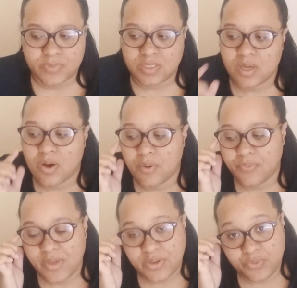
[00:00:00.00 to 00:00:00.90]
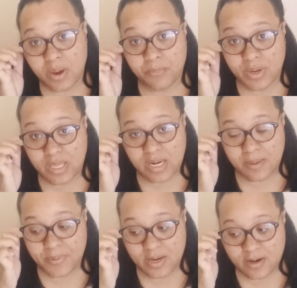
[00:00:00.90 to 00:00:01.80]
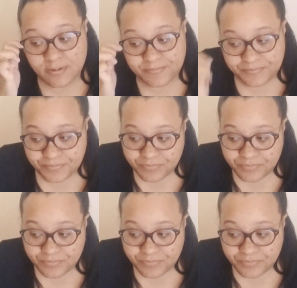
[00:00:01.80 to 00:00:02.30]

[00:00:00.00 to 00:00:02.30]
So that's why I'm bringing it up here.